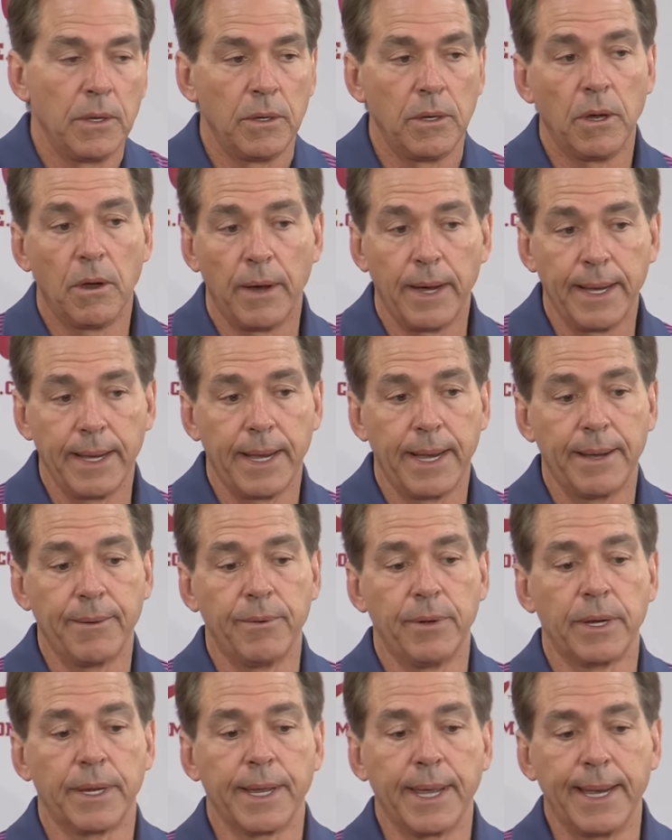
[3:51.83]
No, I
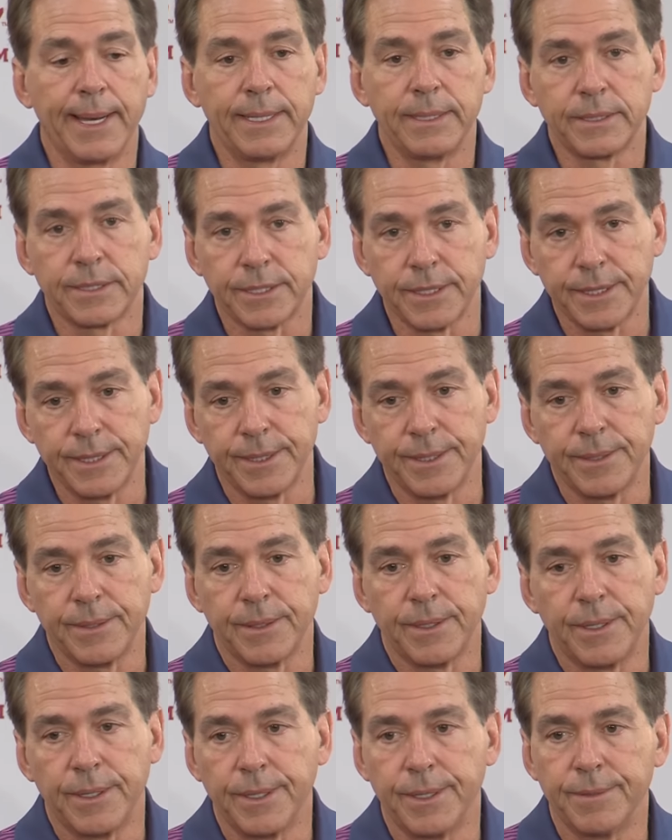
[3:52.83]
really hadn't seen it.
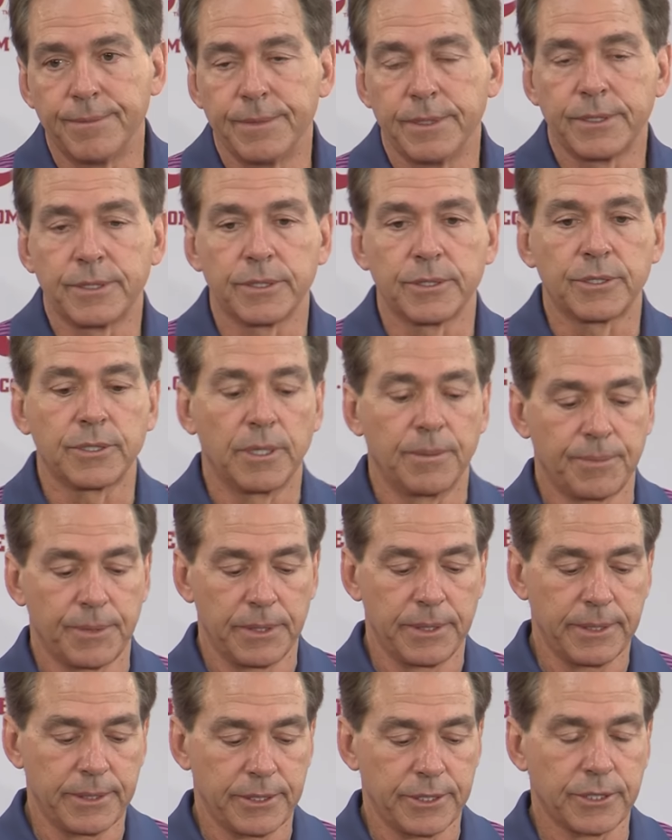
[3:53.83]
This is
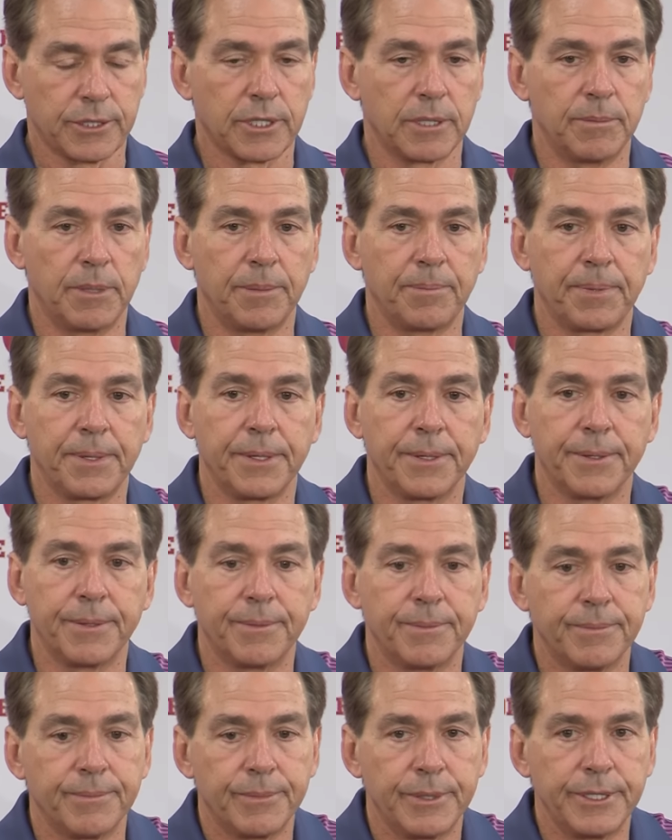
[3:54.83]
something that just come up
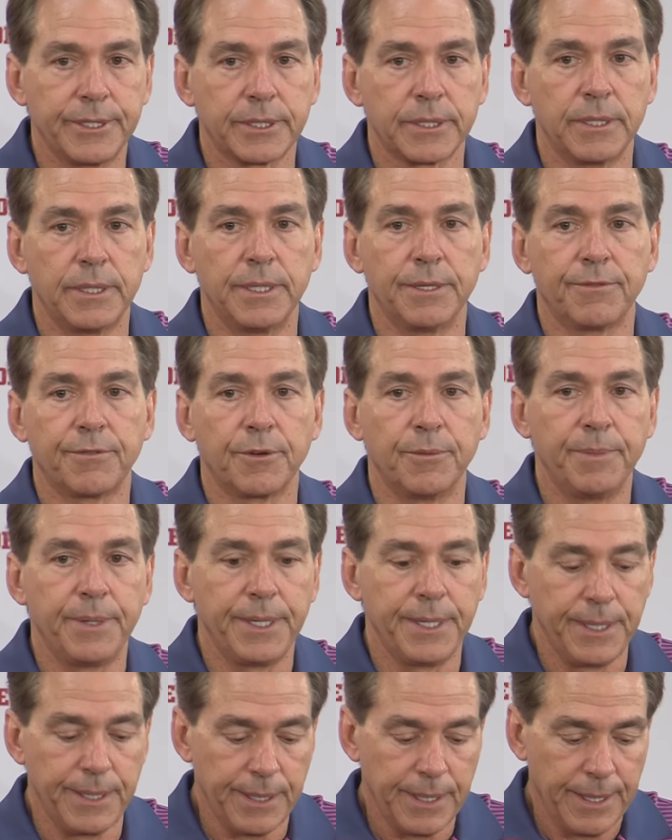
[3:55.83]
here recently for
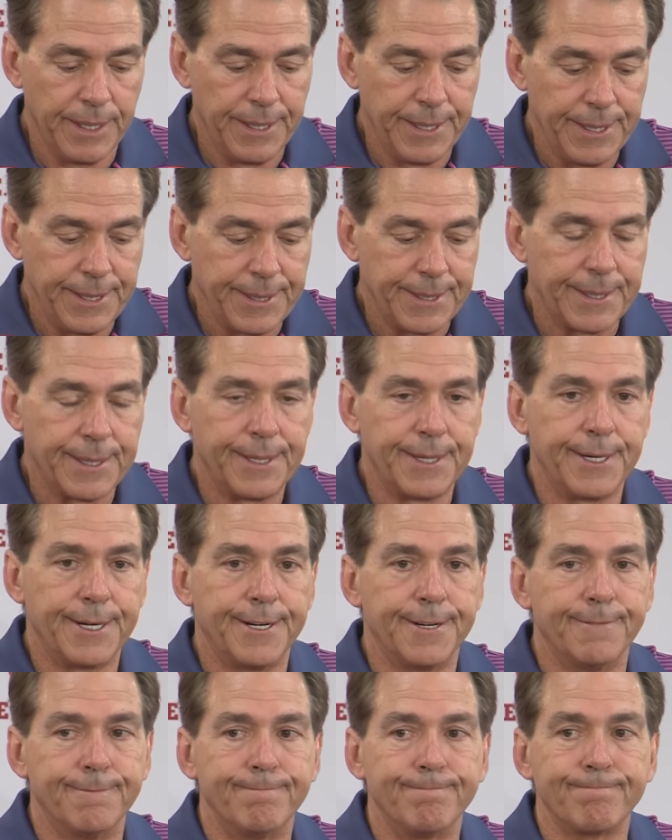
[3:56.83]
me.
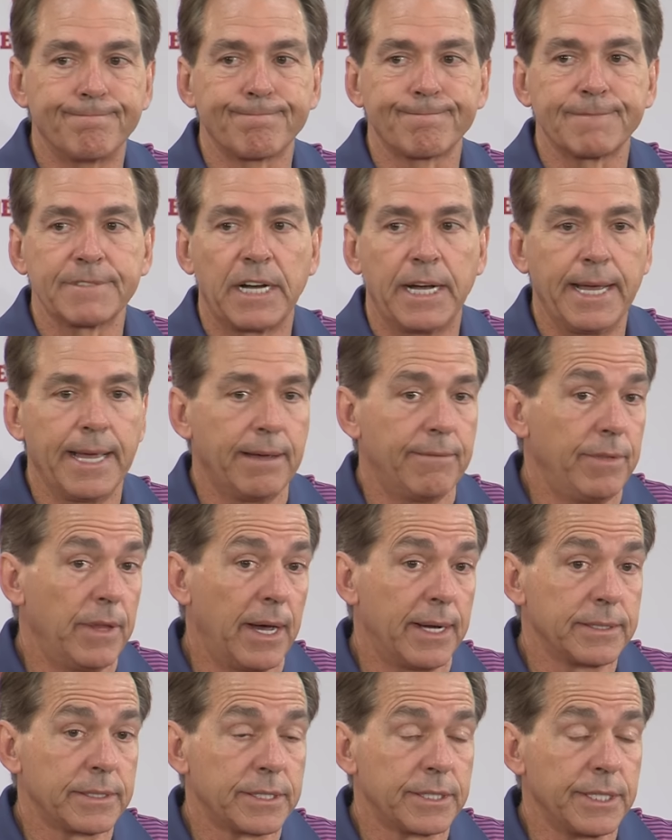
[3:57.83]
I have
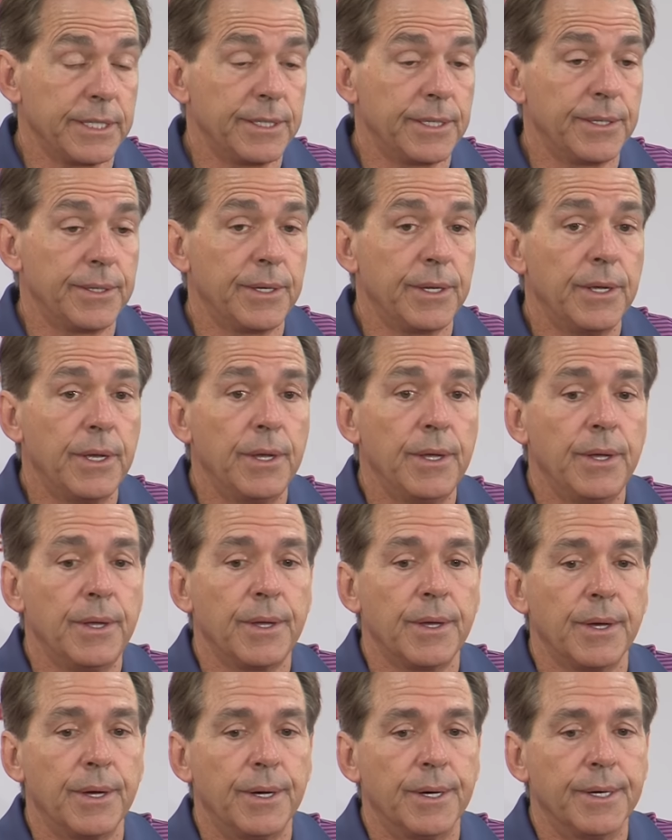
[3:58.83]
not seen it.
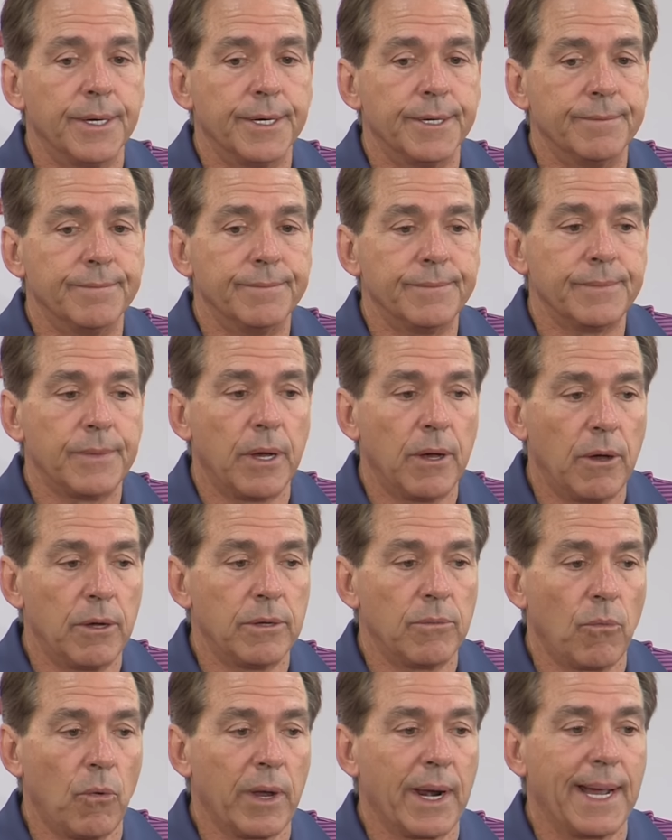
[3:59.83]

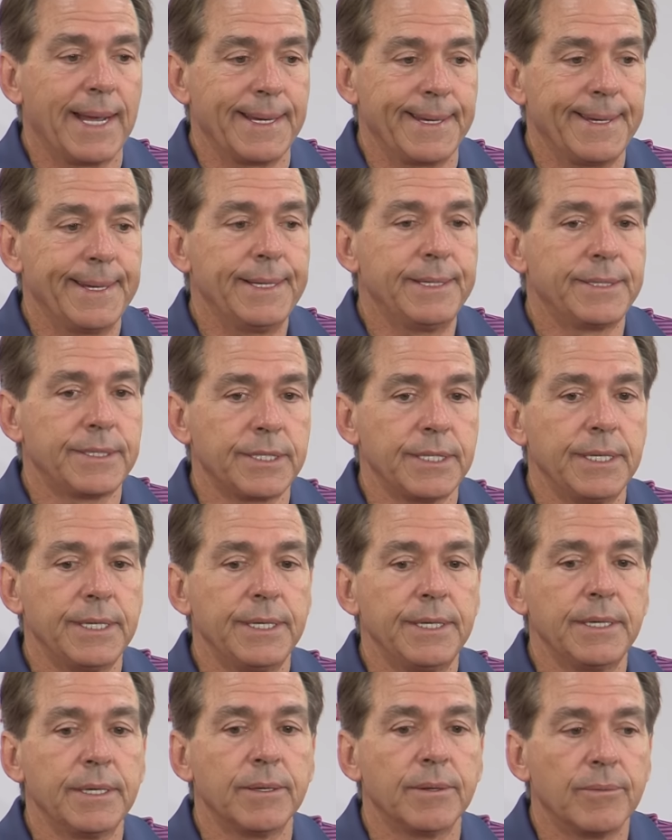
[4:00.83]
What I did
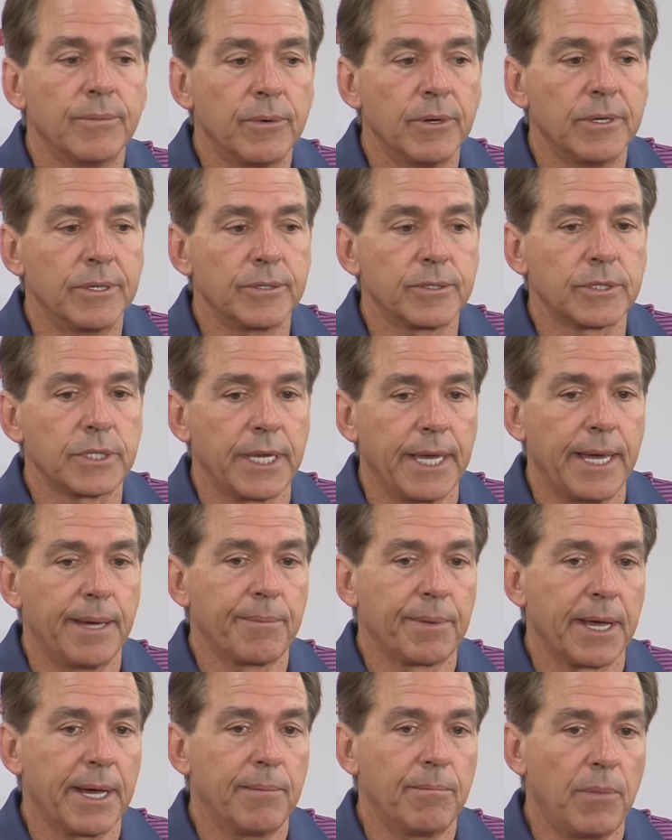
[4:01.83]
see was
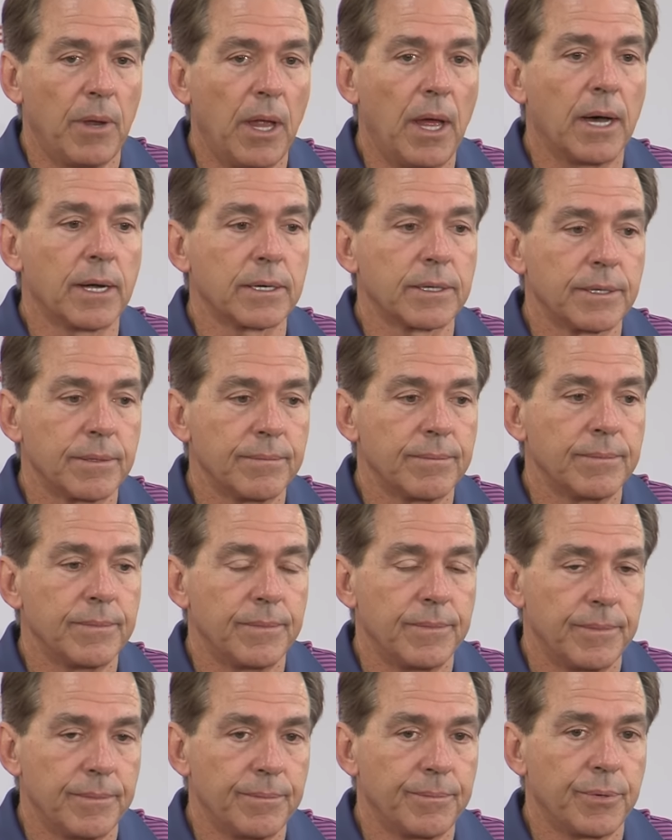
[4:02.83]
Cam got blocked
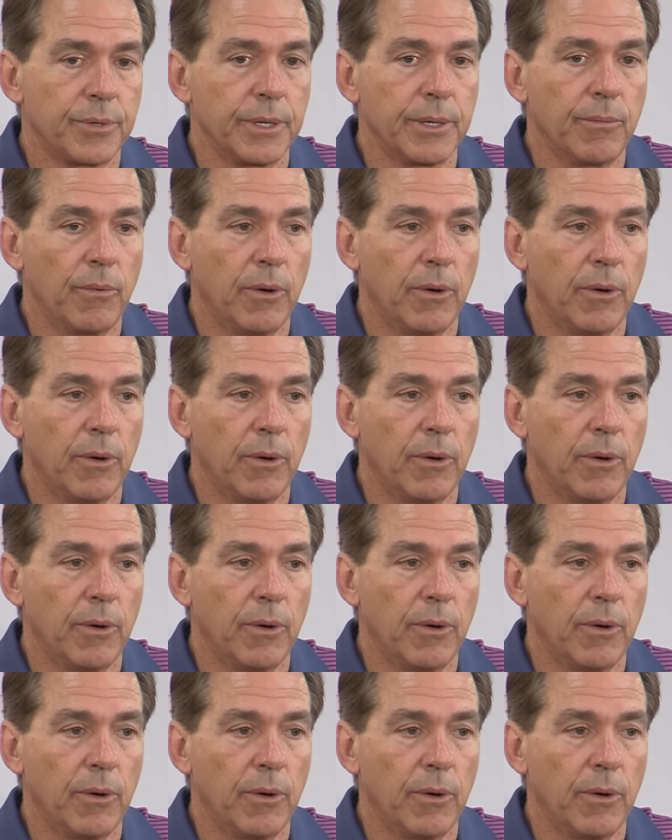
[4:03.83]
pretty